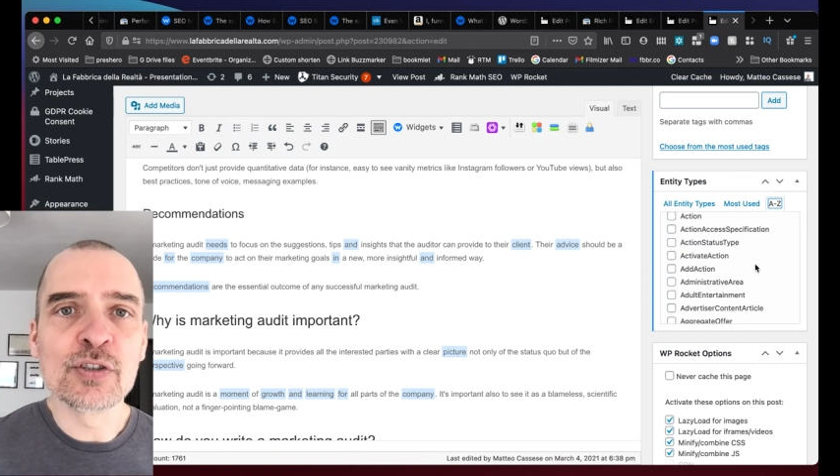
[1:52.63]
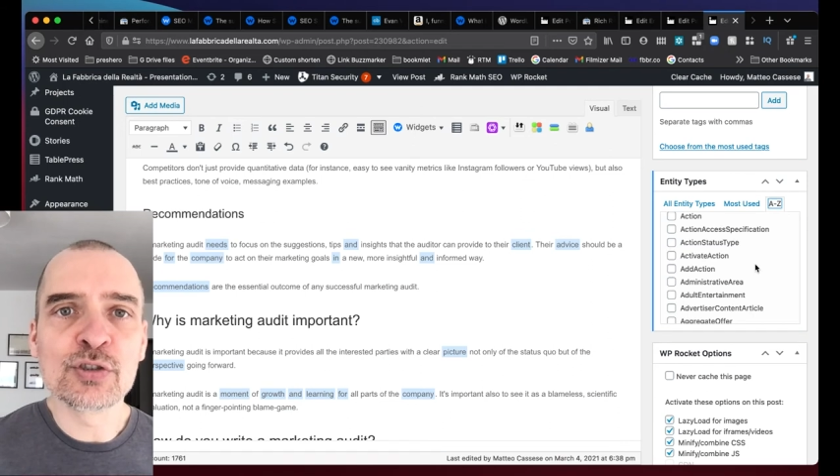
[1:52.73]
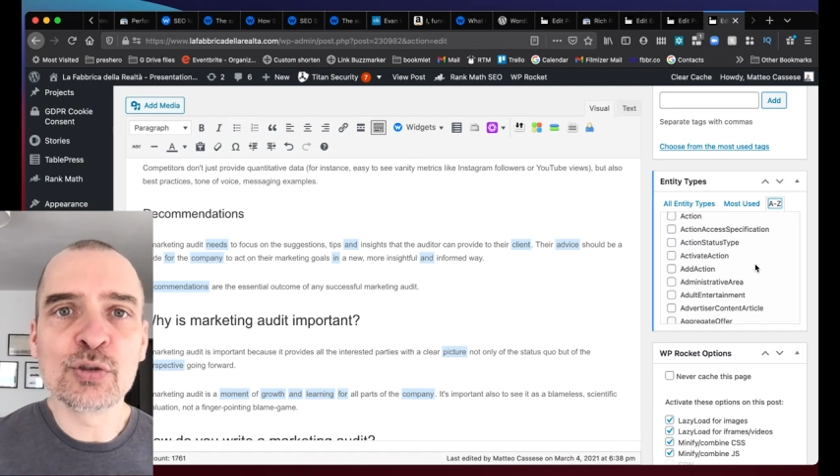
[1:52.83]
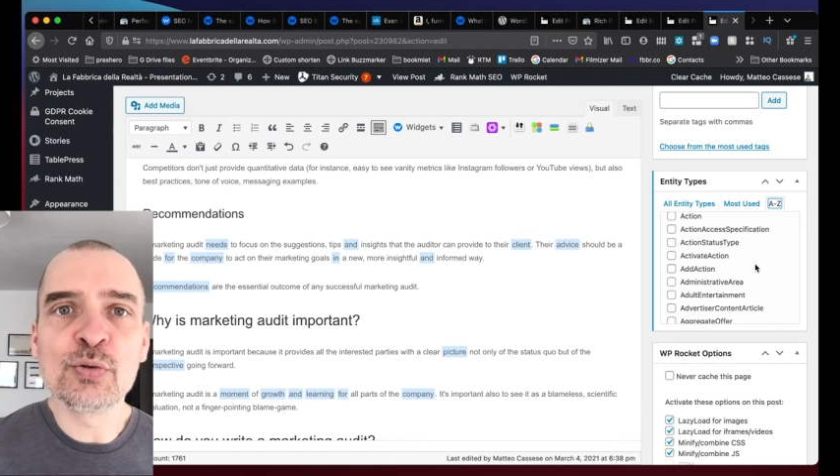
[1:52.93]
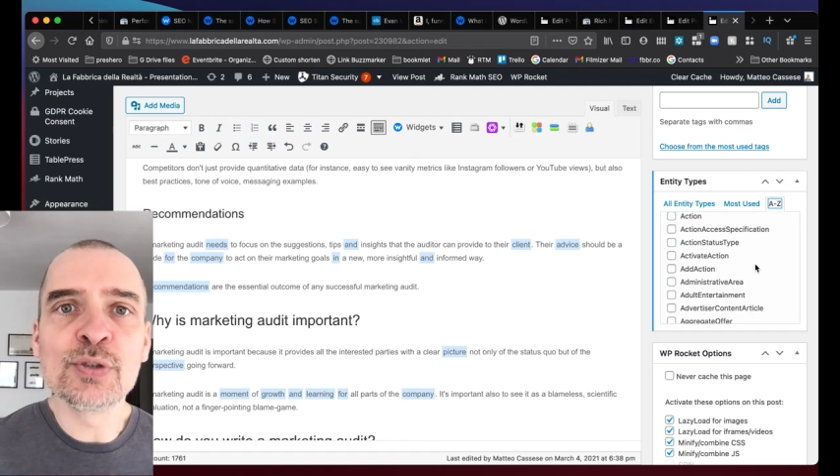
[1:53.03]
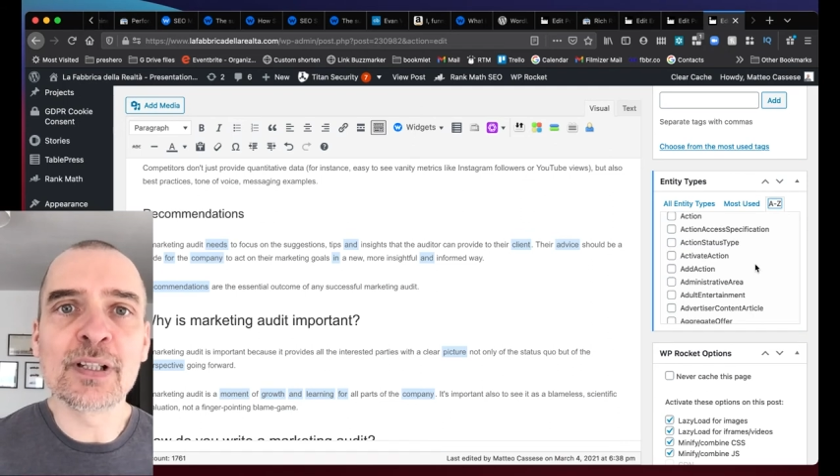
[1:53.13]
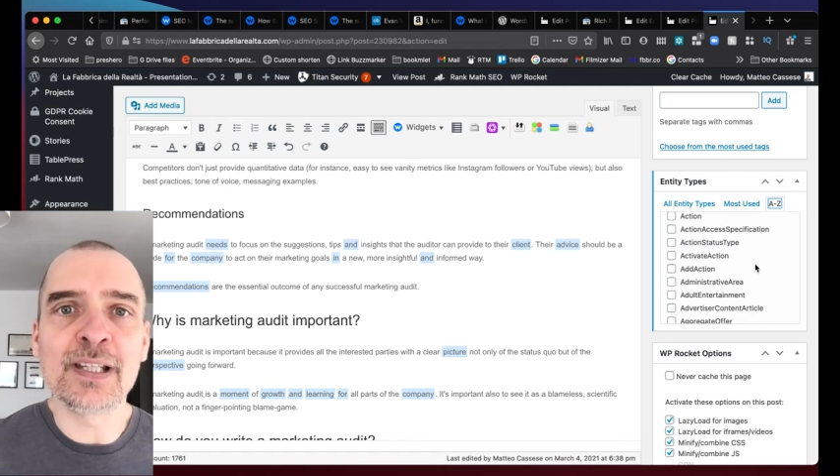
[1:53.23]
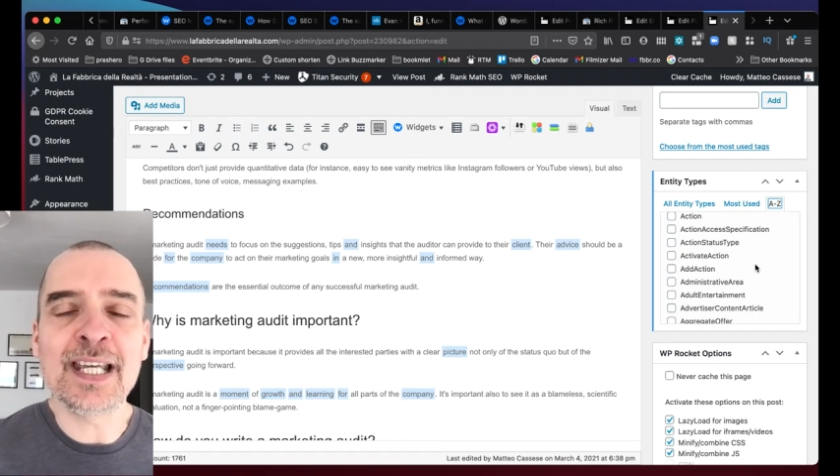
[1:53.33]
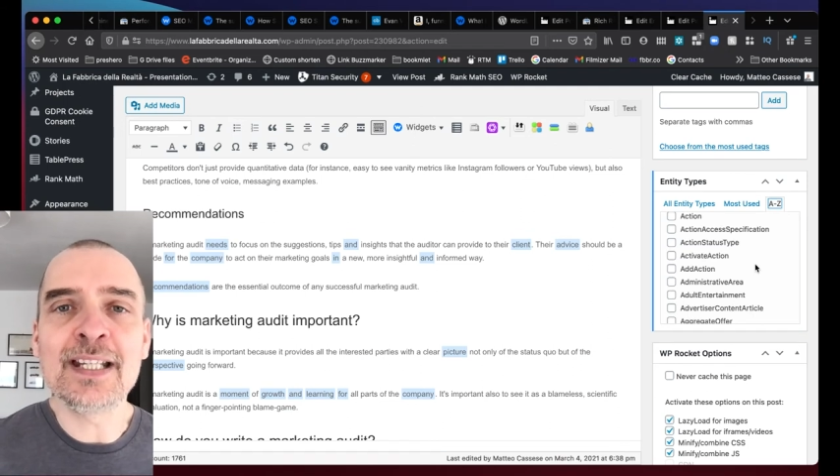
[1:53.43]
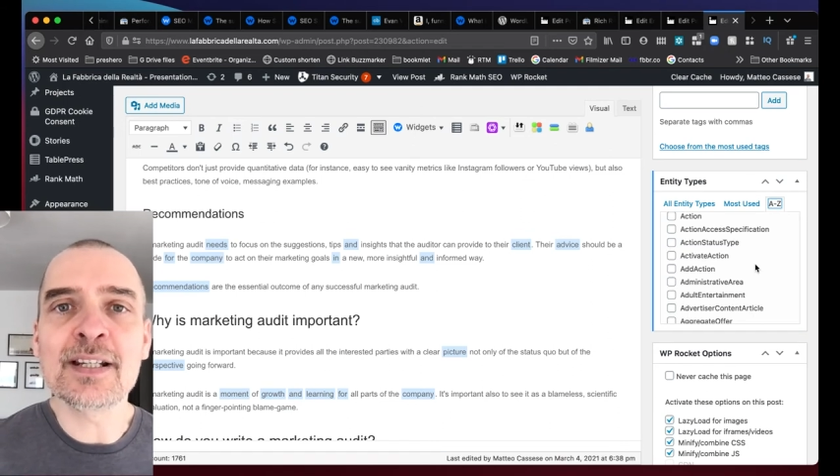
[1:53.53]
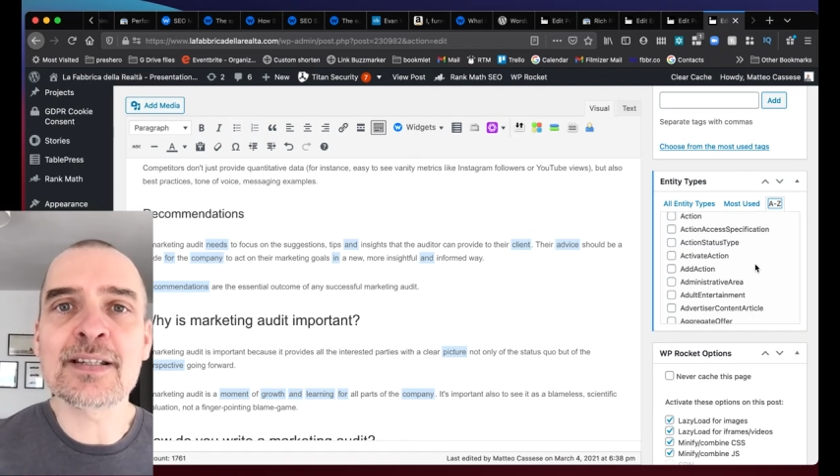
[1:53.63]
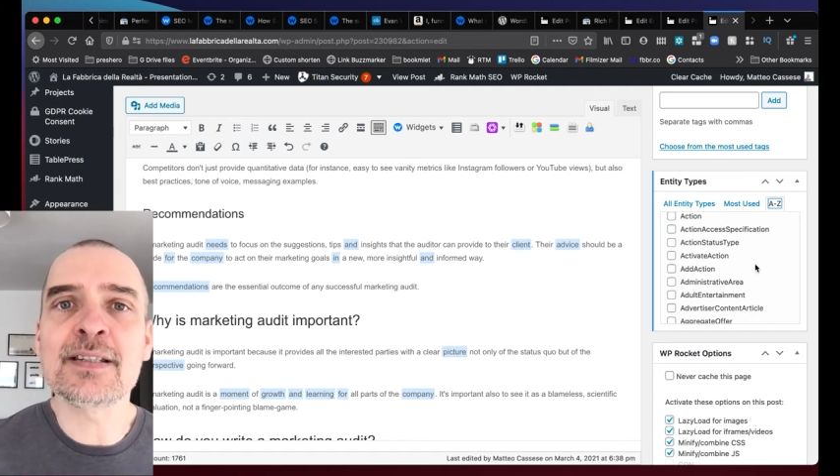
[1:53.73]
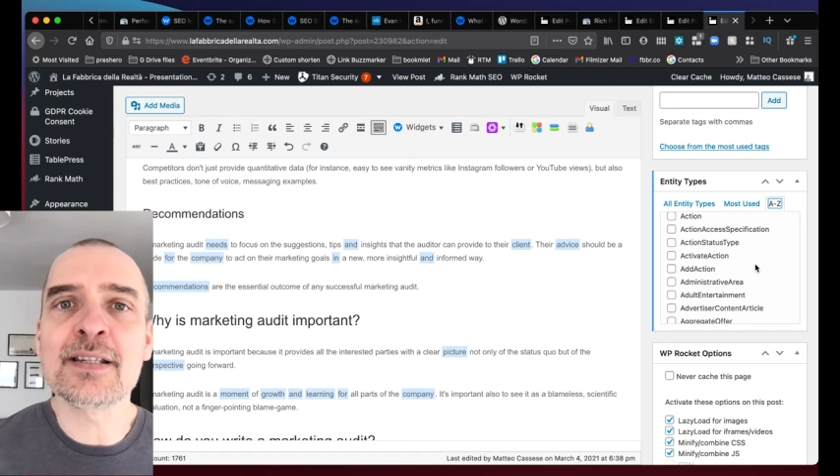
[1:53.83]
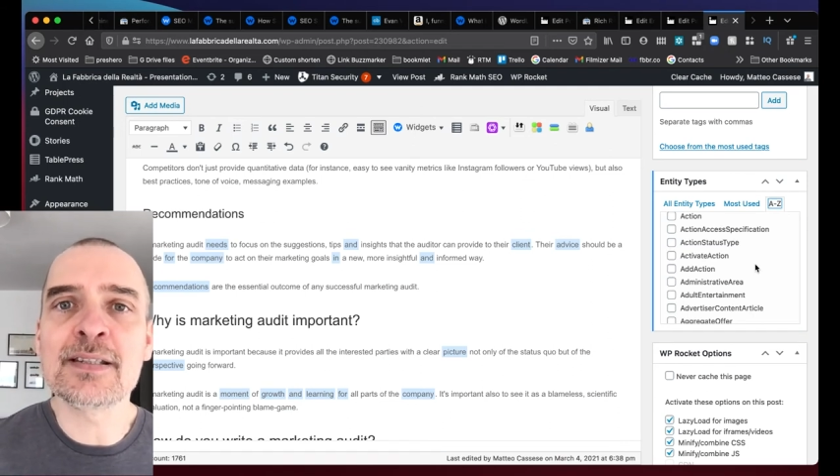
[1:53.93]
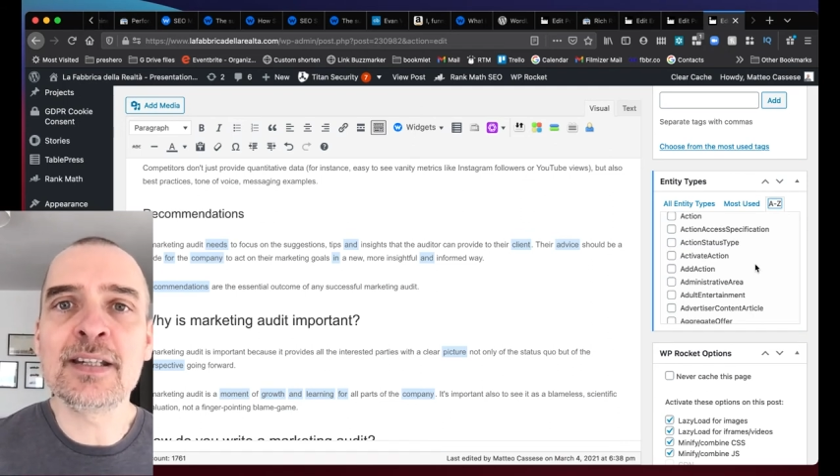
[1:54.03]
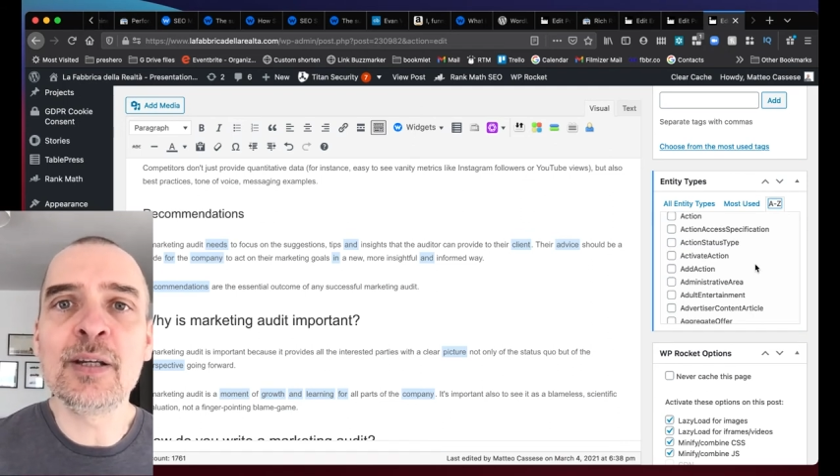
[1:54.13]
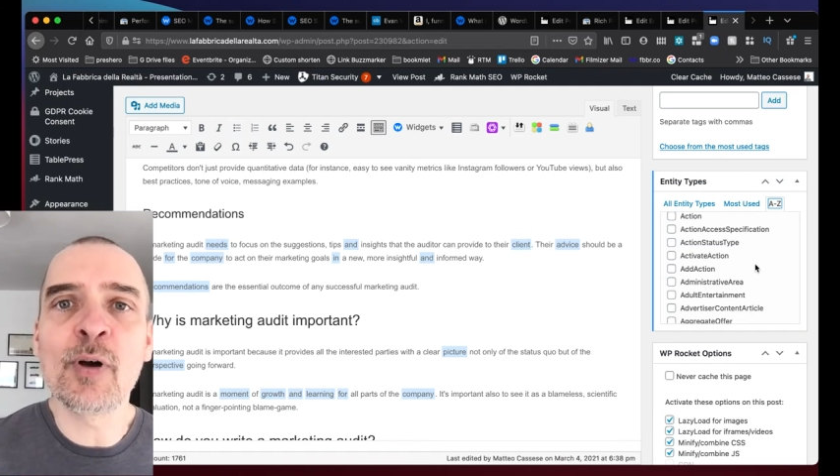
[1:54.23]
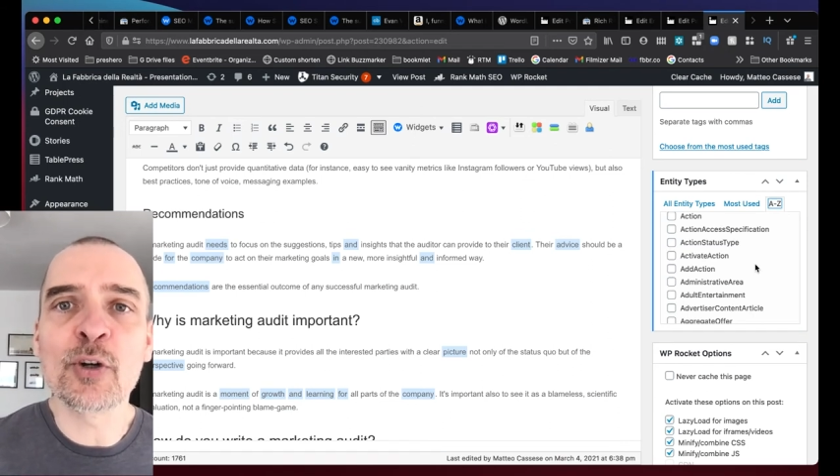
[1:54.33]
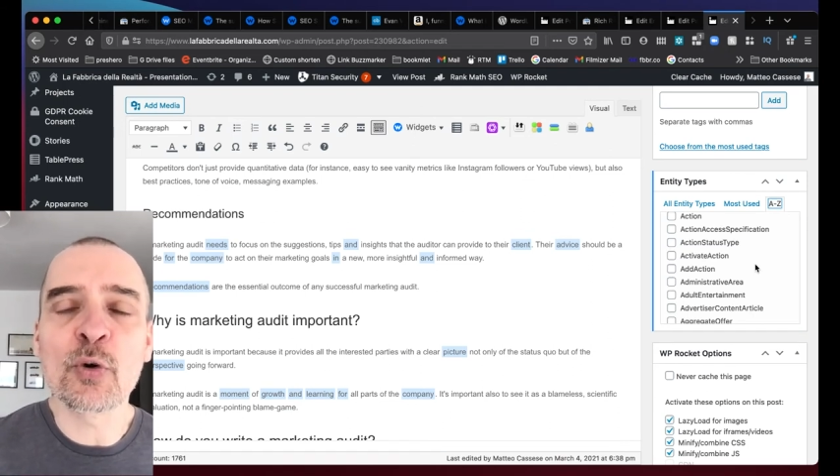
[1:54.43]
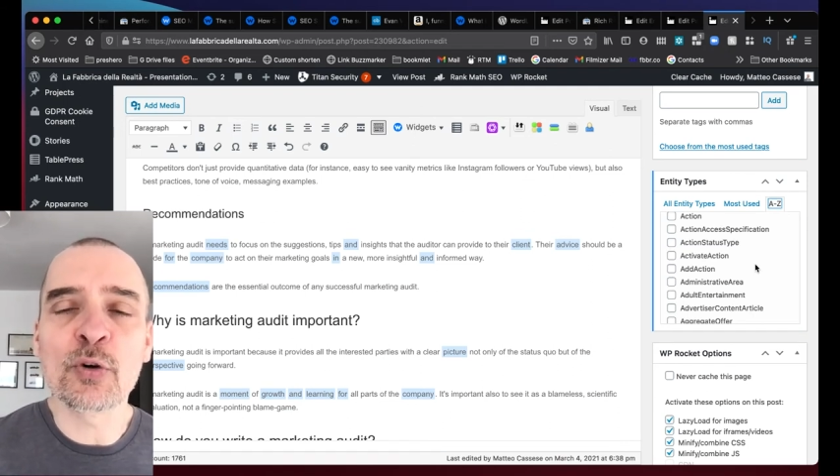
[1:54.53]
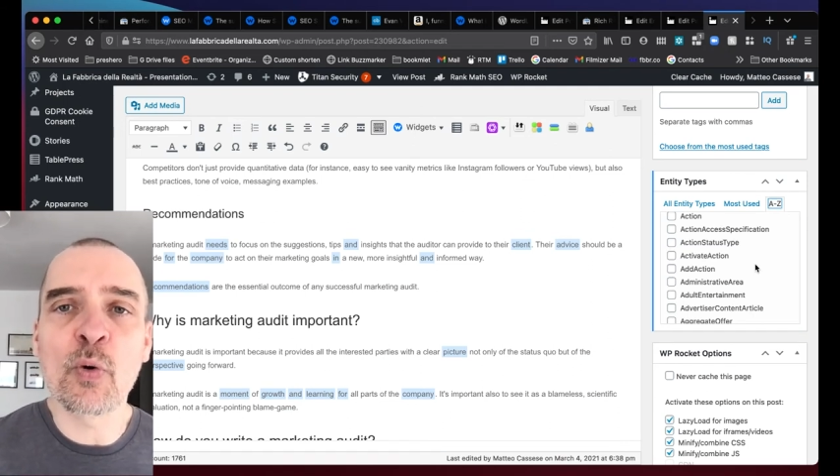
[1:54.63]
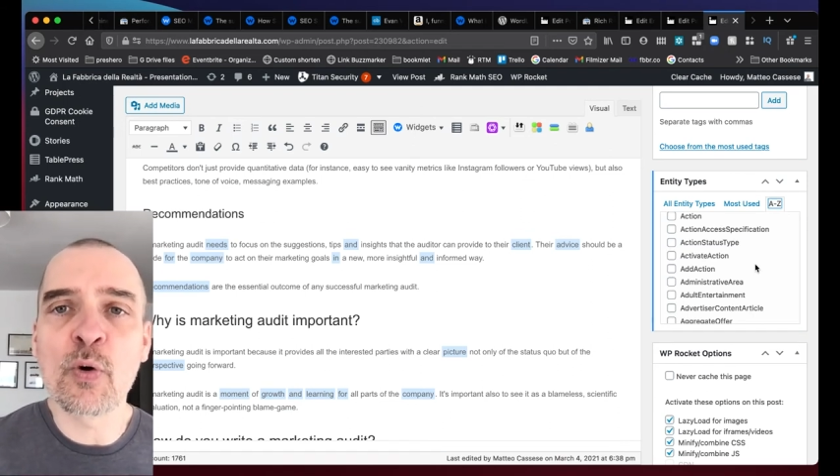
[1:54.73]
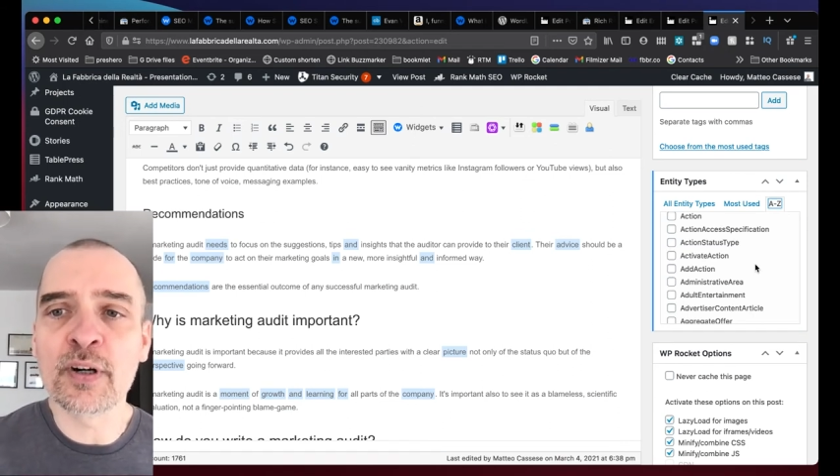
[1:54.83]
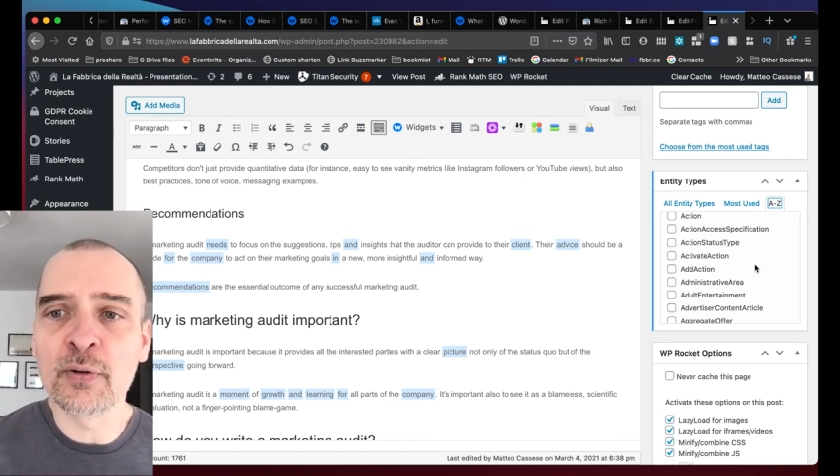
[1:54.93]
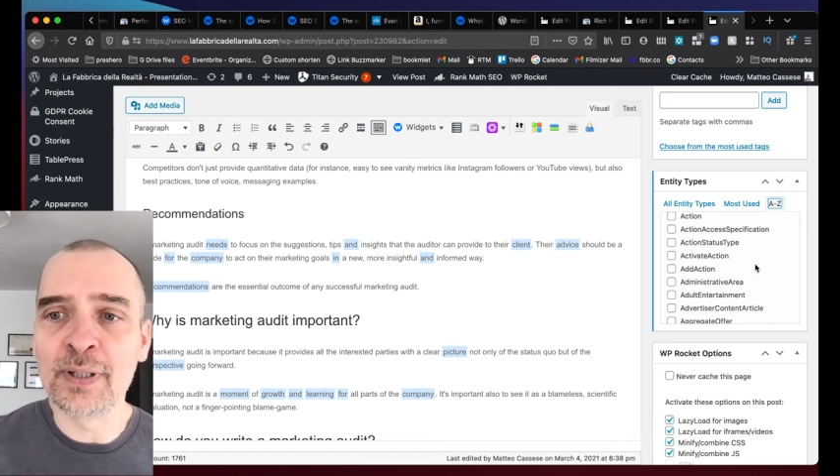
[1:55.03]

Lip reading: to the latest schema.org